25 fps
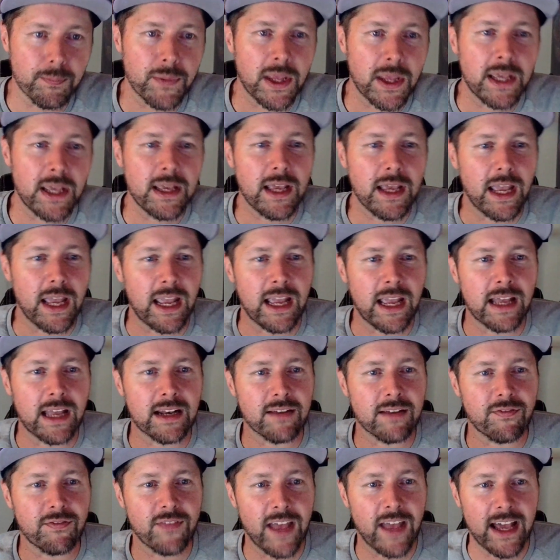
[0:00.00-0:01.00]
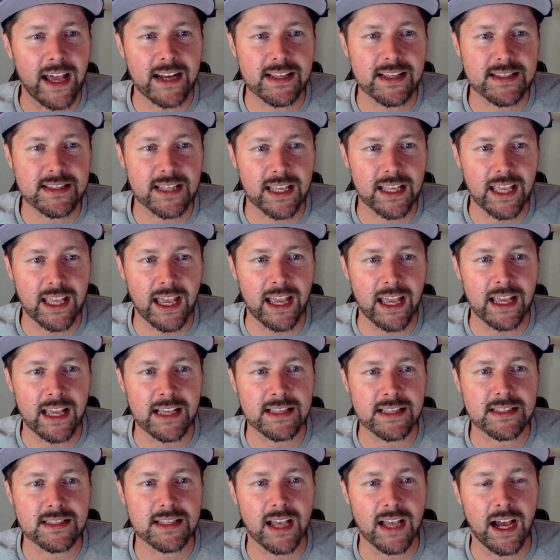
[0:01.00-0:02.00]
And if that is the
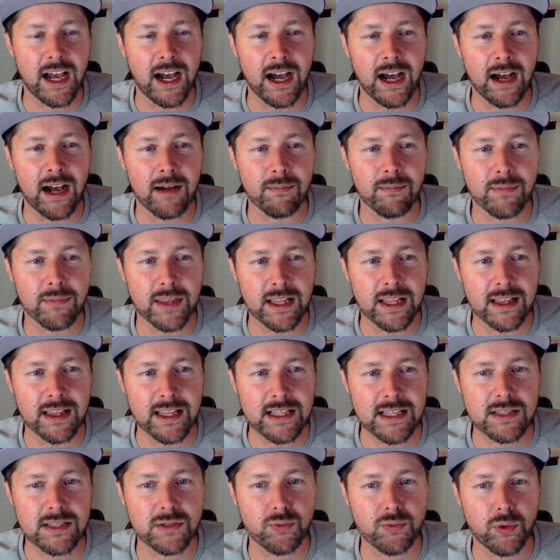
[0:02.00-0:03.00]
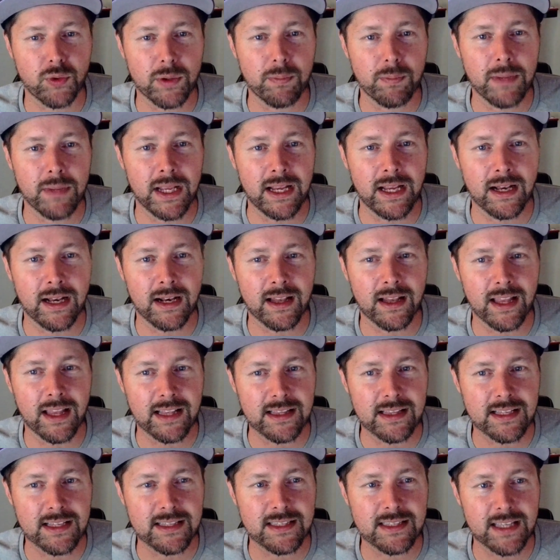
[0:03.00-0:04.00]
case, then this would mean that
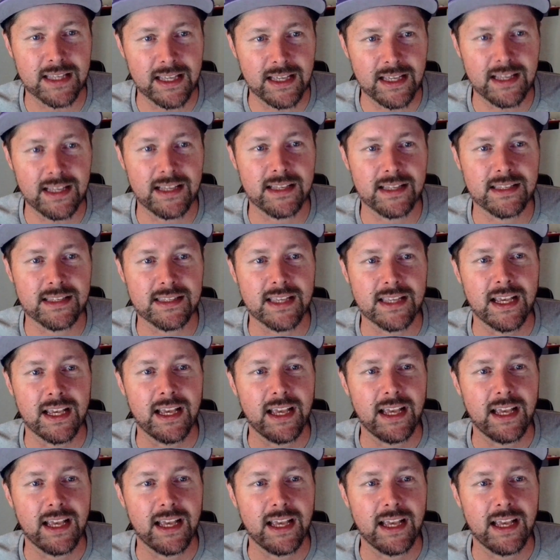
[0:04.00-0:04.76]
this is